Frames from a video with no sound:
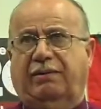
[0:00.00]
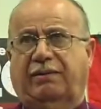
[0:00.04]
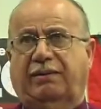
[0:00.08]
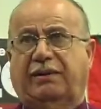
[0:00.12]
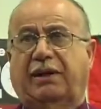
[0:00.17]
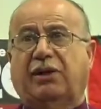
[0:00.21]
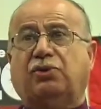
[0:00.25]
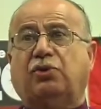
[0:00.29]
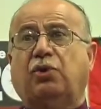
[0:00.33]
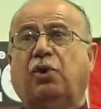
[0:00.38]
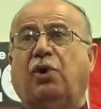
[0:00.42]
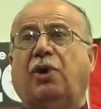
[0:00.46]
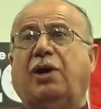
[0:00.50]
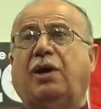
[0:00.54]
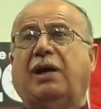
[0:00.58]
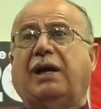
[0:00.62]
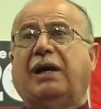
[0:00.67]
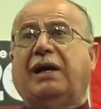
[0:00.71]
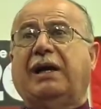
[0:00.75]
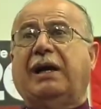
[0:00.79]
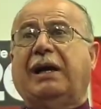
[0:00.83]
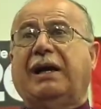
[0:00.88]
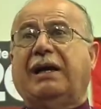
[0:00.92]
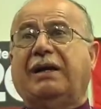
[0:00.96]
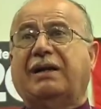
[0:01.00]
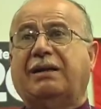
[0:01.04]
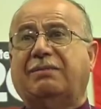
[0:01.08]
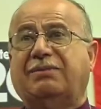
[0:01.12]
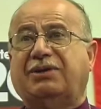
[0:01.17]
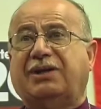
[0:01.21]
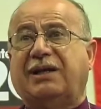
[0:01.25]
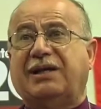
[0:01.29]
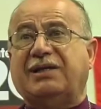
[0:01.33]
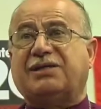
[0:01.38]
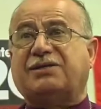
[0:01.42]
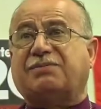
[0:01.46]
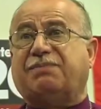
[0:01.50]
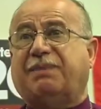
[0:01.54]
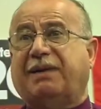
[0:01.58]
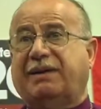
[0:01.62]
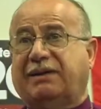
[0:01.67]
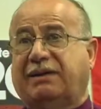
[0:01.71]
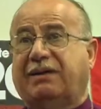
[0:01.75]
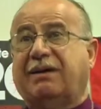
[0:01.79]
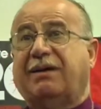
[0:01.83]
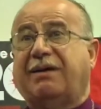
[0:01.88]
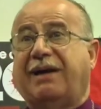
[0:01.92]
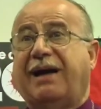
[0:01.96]
not only in the Middle East,
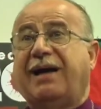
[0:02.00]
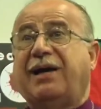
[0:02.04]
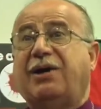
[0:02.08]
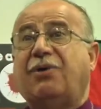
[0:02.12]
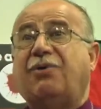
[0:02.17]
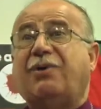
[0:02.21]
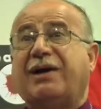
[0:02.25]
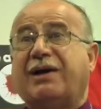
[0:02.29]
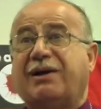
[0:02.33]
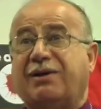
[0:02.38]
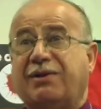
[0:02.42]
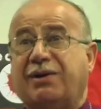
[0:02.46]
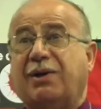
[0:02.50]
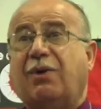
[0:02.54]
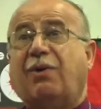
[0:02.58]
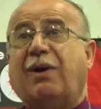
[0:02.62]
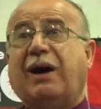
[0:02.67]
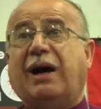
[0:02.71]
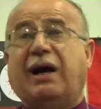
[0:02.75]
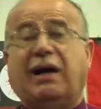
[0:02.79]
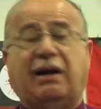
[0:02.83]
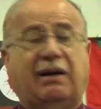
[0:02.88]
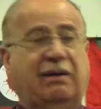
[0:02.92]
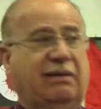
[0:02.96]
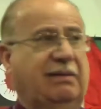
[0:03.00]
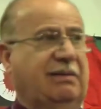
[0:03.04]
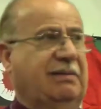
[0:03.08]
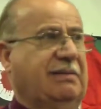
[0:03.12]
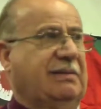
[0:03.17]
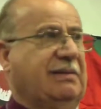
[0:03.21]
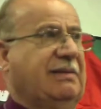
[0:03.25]
but anywhere in the world.